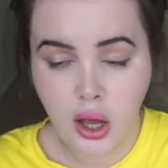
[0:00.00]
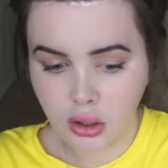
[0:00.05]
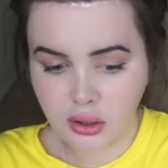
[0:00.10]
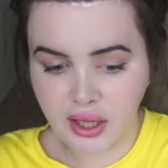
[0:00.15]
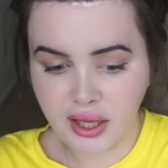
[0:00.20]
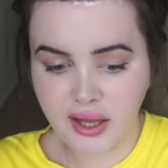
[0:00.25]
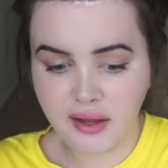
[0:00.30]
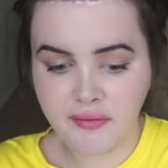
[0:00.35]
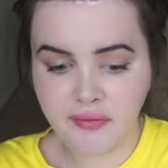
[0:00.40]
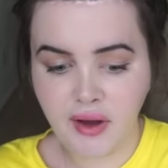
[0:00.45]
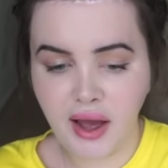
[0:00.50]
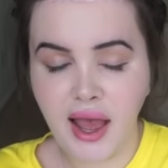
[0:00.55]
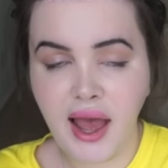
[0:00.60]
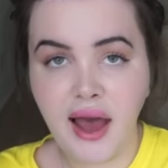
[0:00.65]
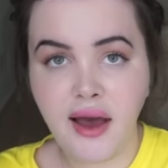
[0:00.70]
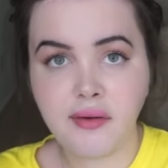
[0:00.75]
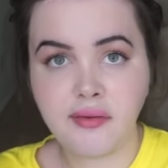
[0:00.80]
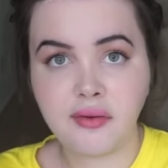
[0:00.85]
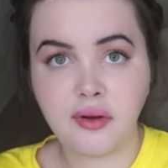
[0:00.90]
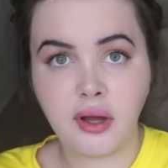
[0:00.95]
Like if I
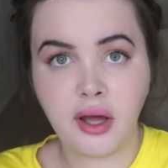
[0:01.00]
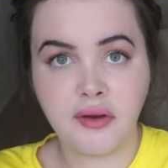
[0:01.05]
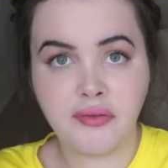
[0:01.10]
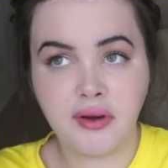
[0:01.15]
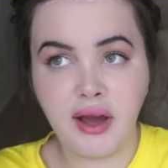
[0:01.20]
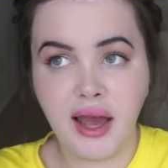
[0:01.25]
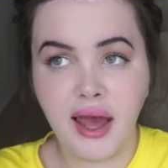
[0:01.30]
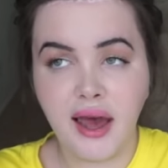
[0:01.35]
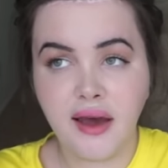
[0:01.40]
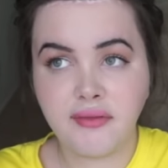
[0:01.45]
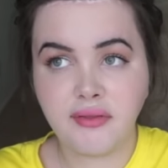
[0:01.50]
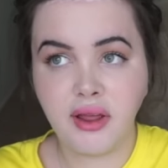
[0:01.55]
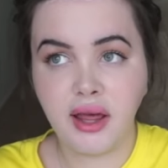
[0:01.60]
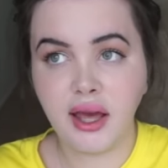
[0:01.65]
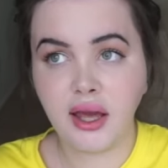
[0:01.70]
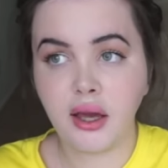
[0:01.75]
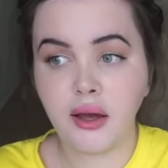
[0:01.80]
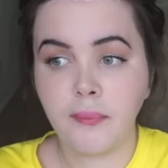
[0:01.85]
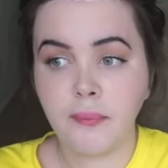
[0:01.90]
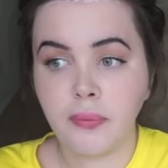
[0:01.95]
have
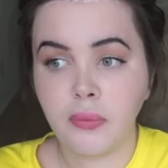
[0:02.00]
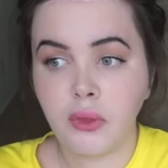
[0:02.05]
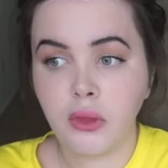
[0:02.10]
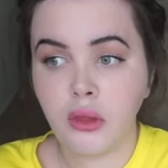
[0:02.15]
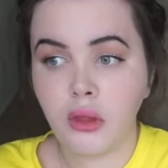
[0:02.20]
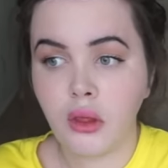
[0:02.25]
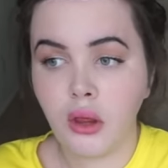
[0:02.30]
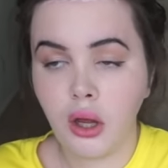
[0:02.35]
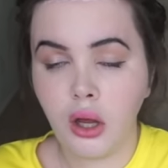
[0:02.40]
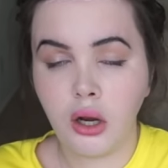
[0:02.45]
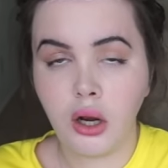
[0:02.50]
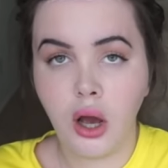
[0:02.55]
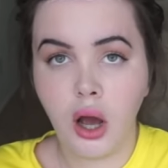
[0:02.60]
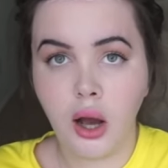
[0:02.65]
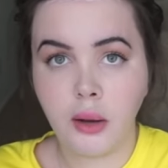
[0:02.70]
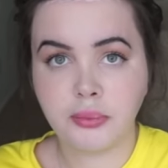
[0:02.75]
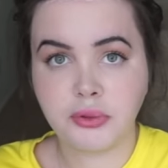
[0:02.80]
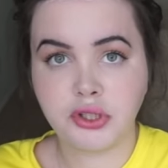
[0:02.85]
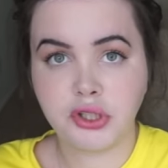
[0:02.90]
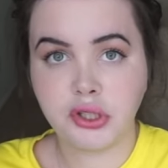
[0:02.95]
like an
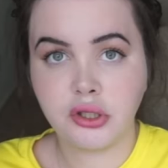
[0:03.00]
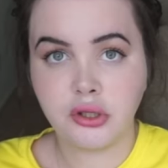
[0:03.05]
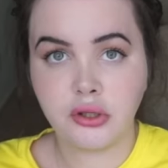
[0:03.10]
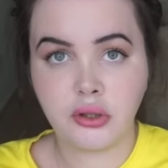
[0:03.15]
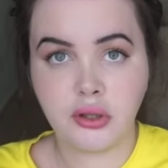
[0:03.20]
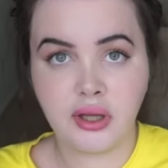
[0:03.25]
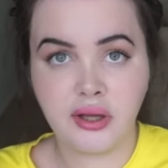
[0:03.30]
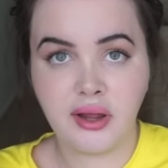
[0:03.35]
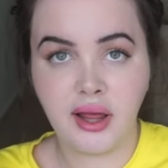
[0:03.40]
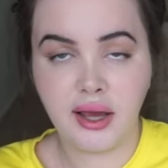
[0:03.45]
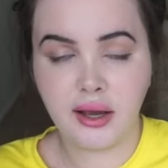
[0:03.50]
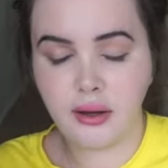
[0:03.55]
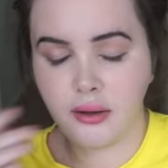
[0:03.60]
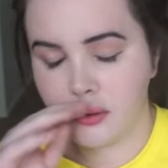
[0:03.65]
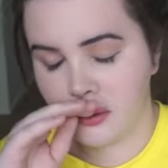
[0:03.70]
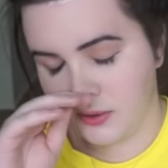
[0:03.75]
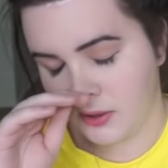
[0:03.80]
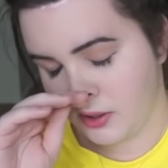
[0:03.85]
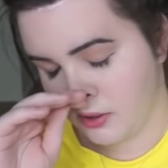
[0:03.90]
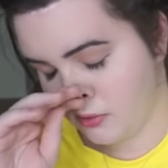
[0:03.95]
option, like,
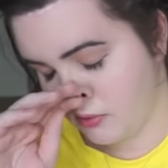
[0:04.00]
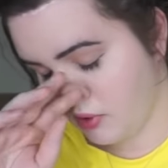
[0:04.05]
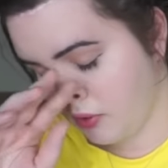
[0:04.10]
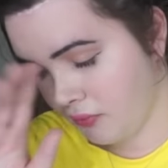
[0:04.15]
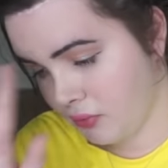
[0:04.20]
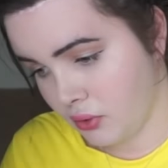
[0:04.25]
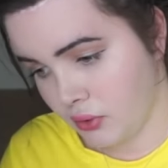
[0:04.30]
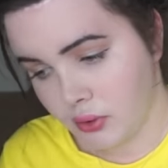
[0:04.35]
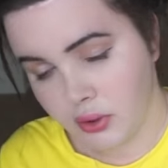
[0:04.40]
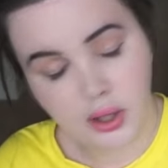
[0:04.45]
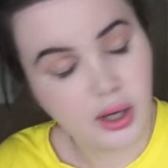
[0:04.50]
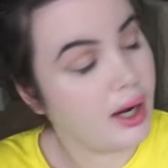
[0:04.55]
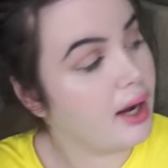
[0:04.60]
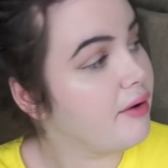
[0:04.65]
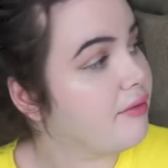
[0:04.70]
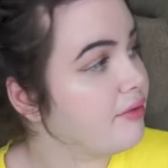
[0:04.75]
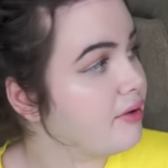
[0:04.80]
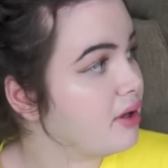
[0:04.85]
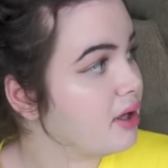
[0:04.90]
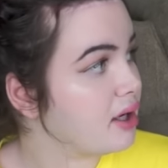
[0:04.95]
I don't even know, I
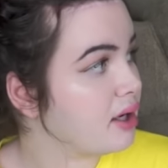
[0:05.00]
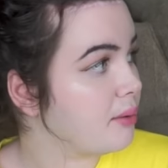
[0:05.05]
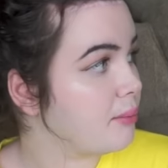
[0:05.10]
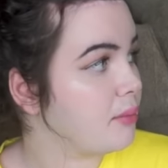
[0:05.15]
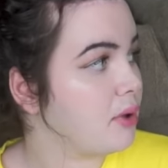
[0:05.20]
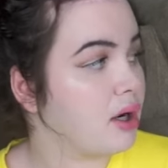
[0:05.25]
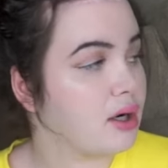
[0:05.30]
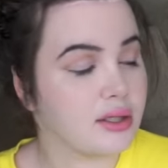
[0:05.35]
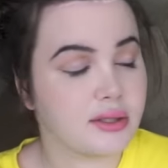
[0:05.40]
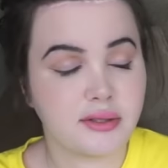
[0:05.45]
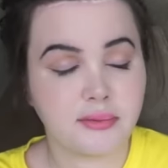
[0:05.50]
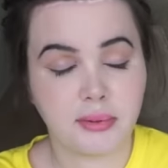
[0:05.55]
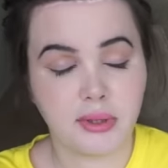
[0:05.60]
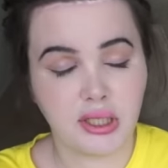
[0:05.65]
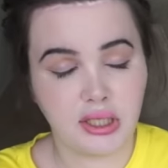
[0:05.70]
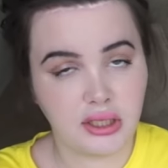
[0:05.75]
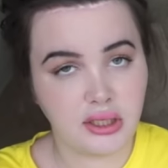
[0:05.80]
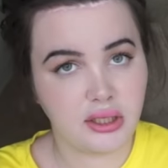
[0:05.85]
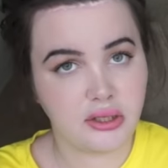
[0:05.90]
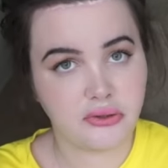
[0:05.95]
feel like I'm not
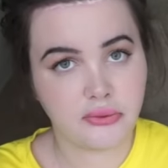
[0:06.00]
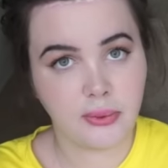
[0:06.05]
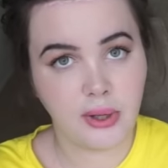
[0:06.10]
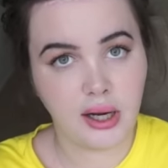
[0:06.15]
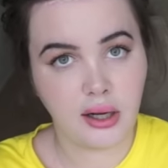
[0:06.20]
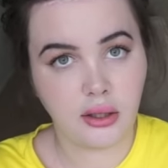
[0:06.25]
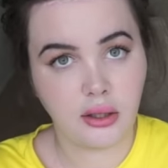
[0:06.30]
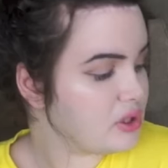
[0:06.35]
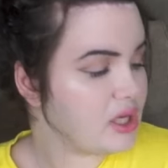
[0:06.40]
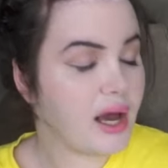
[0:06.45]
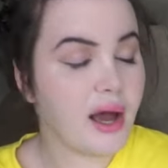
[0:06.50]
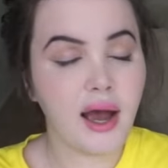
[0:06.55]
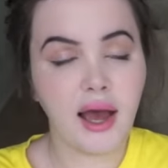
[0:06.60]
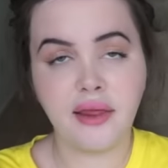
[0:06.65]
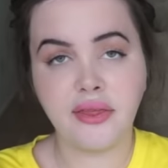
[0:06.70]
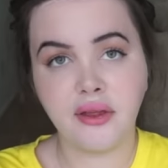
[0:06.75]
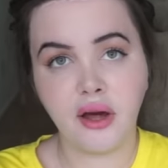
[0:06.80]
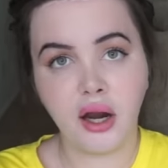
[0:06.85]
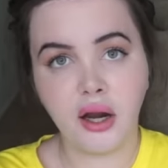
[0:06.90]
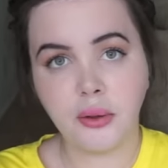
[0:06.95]
explaining this well. Yeah, I
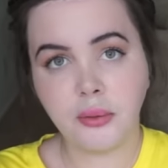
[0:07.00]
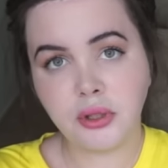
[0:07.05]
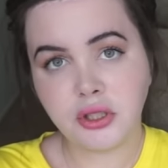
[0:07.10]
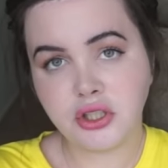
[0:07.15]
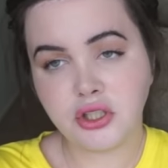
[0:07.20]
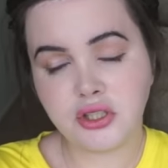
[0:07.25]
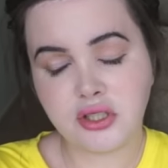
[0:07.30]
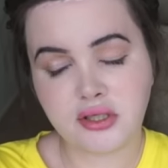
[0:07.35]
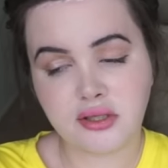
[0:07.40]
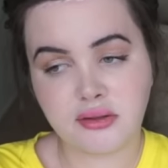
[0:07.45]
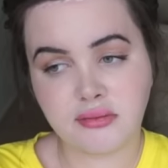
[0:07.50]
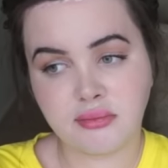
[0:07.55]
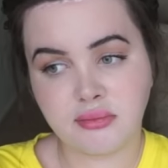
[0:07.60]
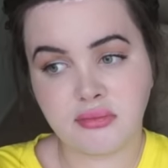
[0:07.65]
thought I would just,